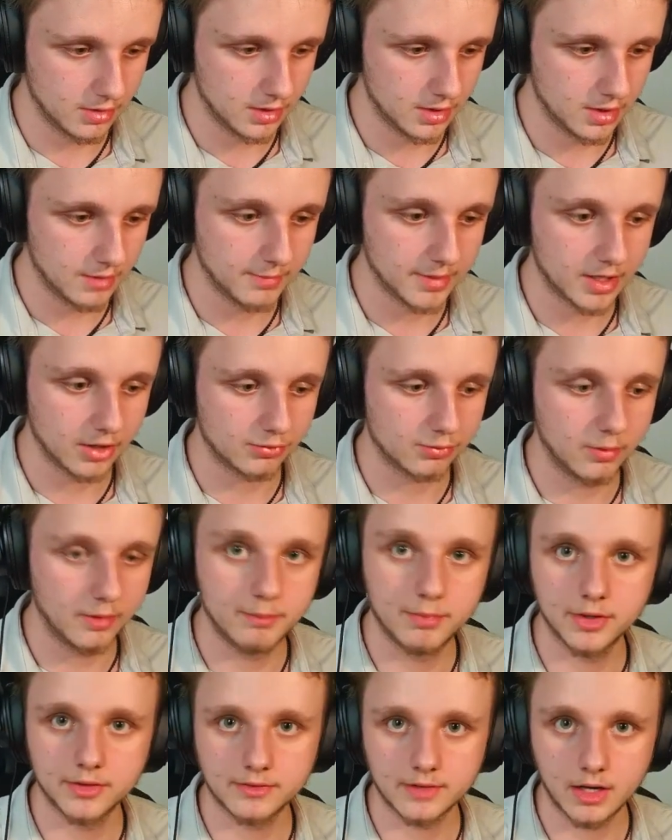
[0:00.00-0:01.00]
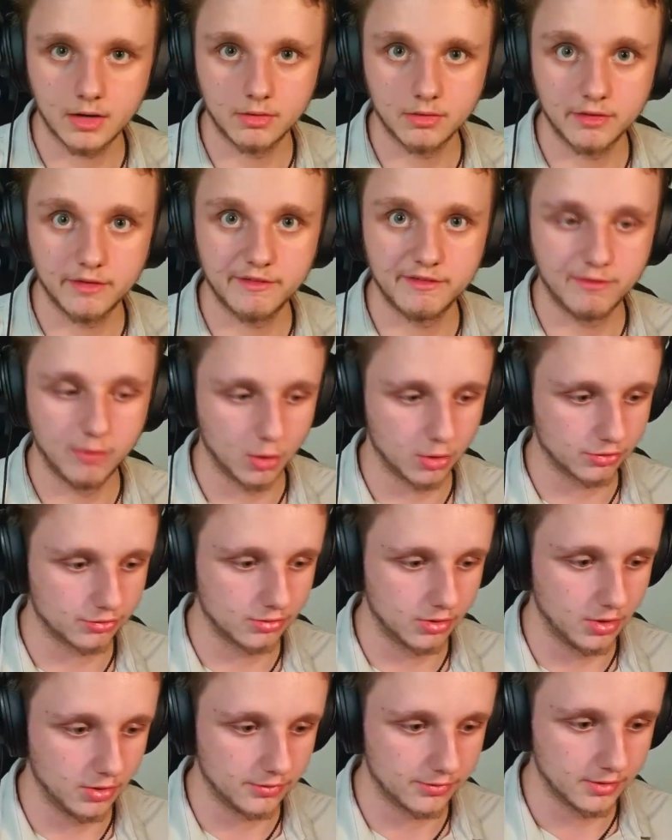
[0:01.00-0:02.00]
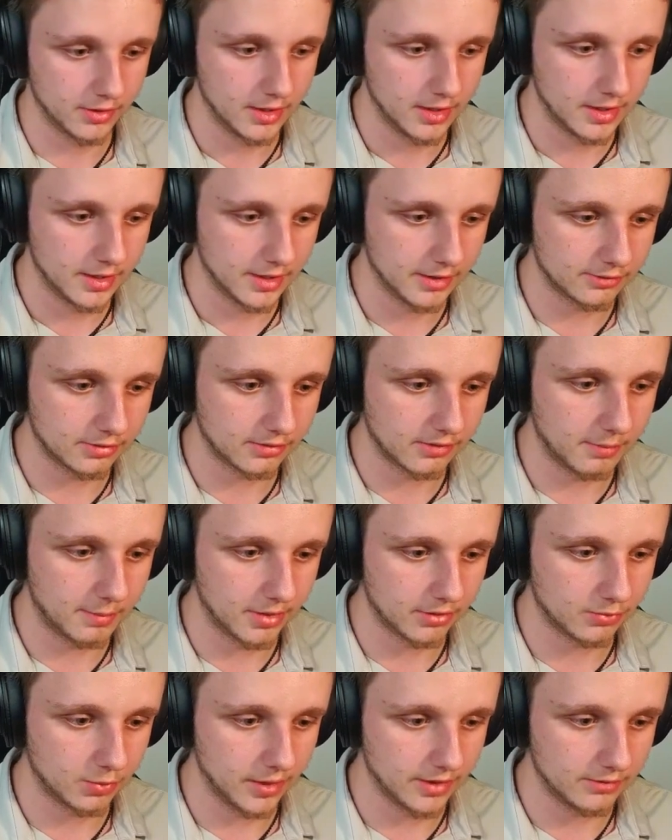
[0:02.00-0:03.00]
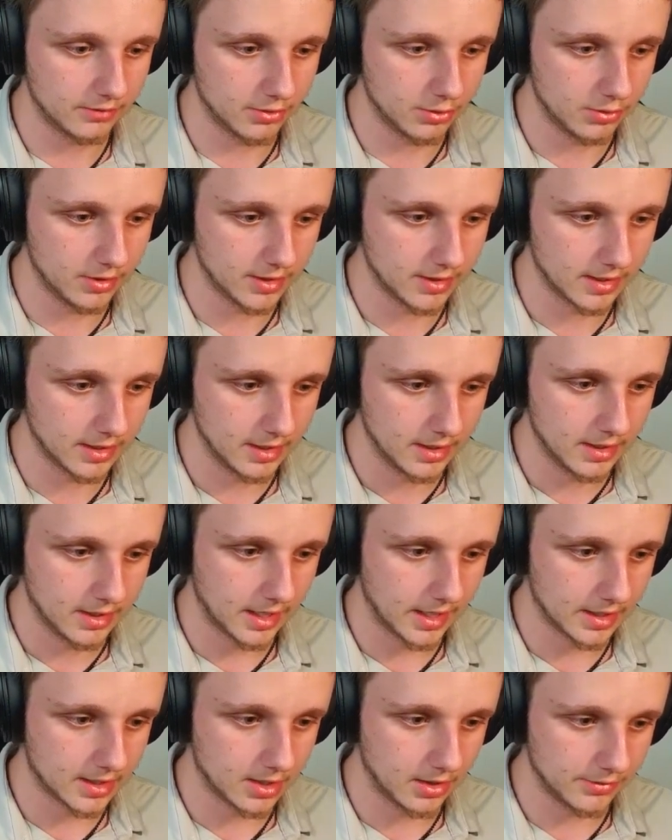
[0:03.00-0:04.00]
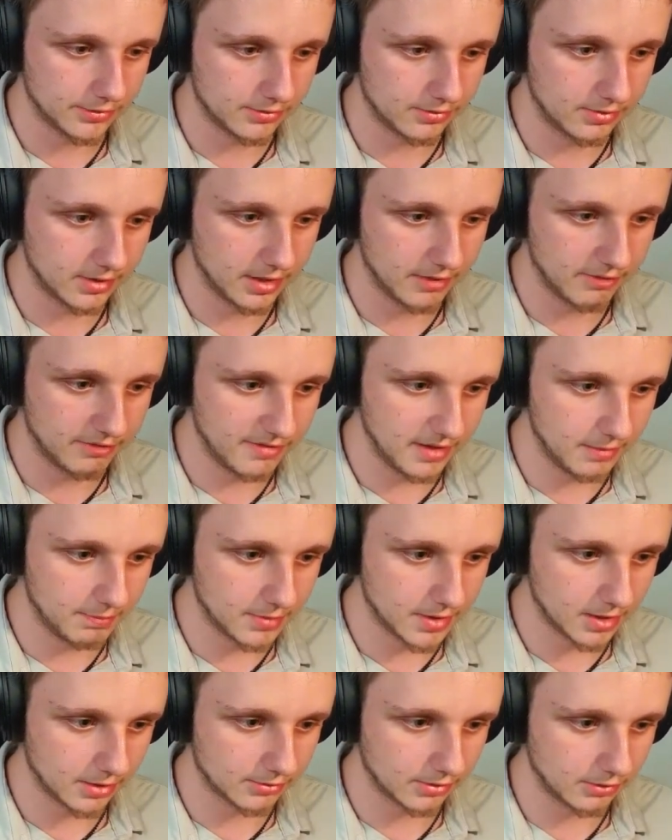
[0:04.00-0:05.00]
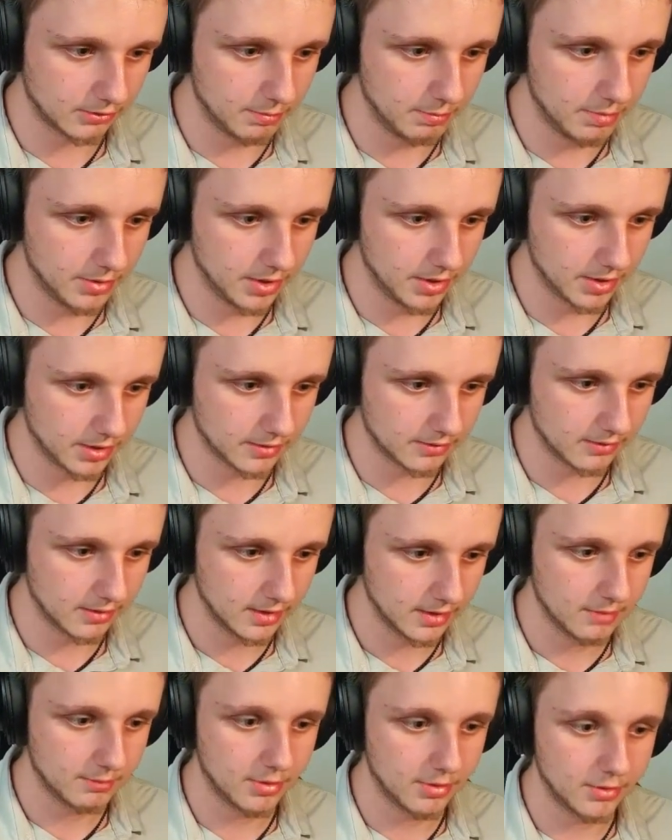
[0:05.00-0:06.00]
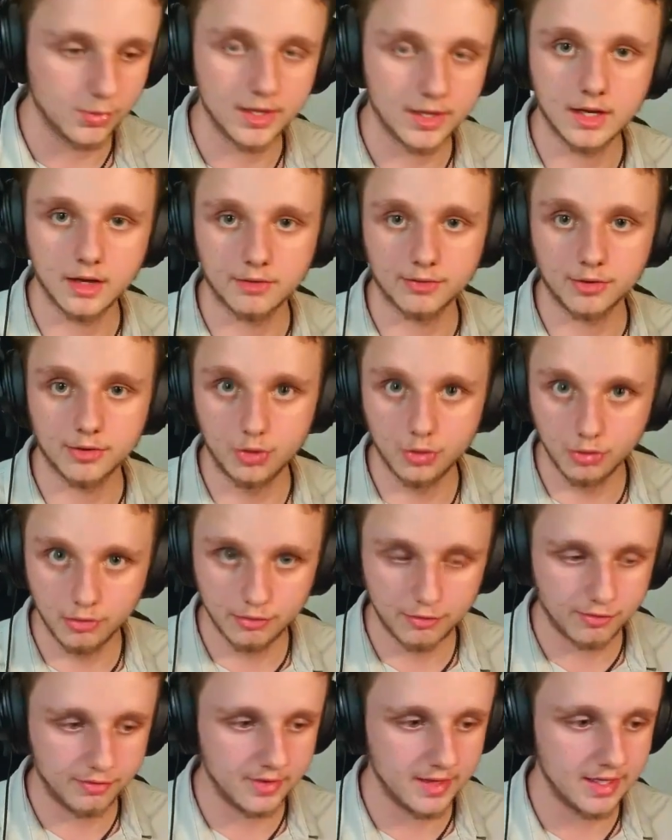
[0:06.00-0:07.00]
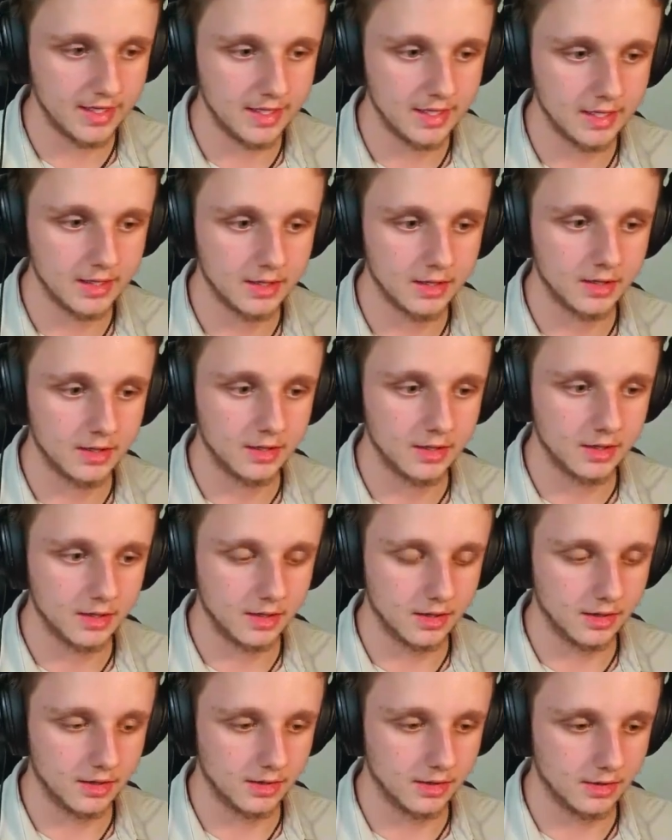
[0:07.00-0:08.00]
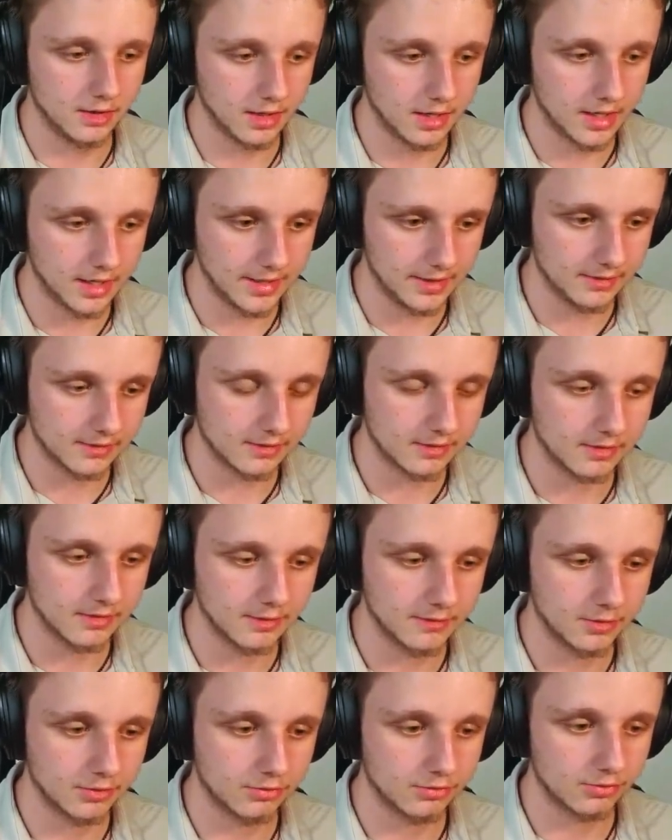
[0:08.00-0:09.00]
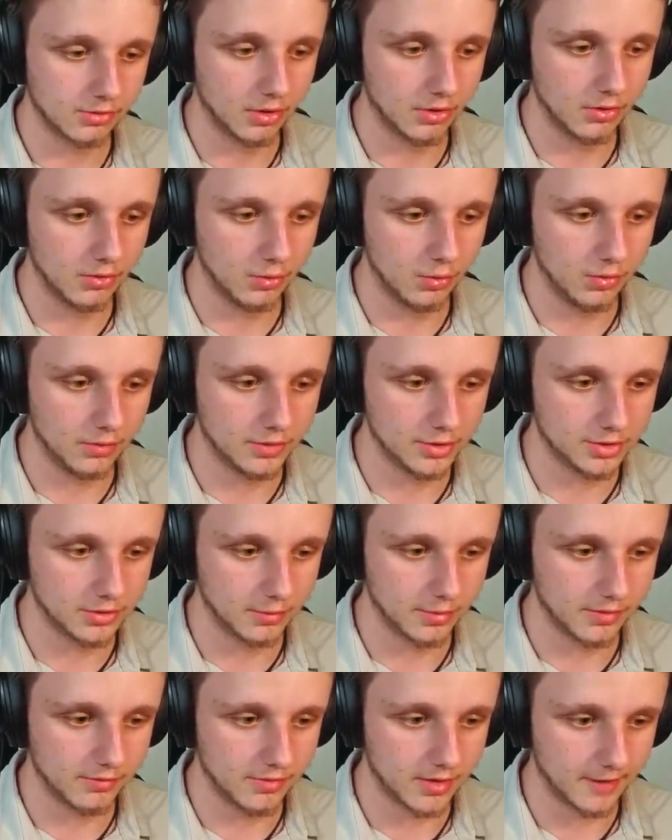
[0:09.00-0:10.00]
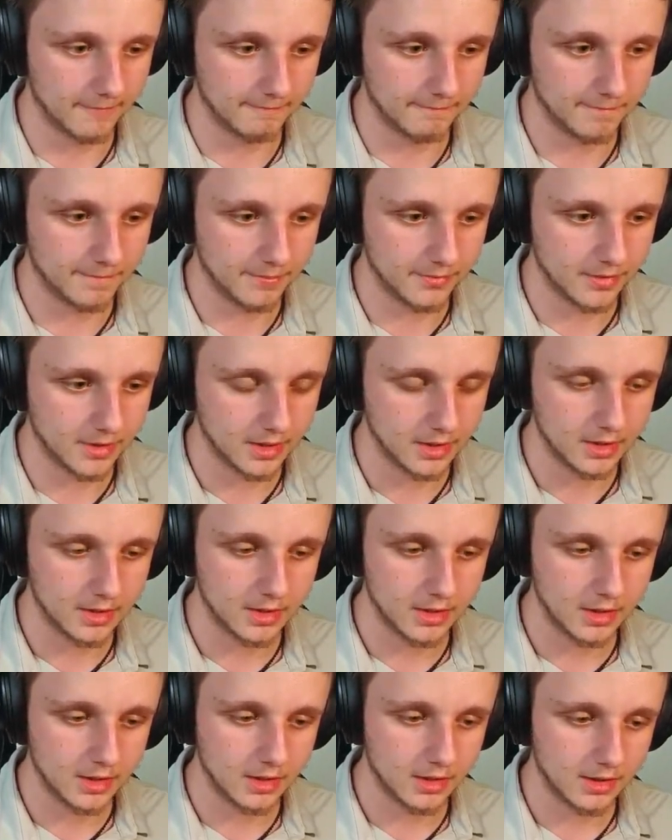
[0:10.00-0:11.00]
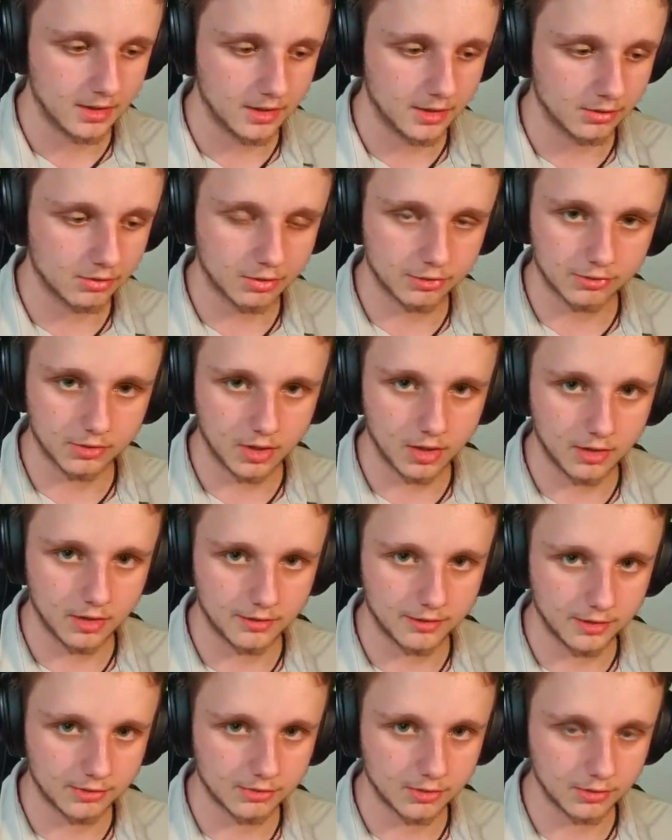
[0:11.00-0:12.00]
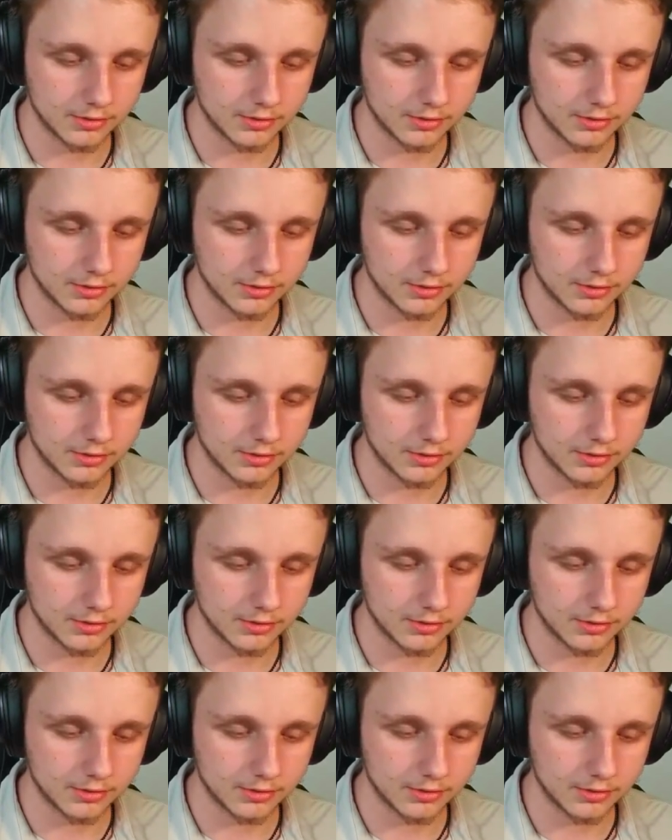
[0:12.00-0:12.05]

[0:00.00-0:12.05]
Because we put down 4 salt. This is the best way to do it. I can't see the feet because it's bugged, but we got UV light, so we should be fine. This could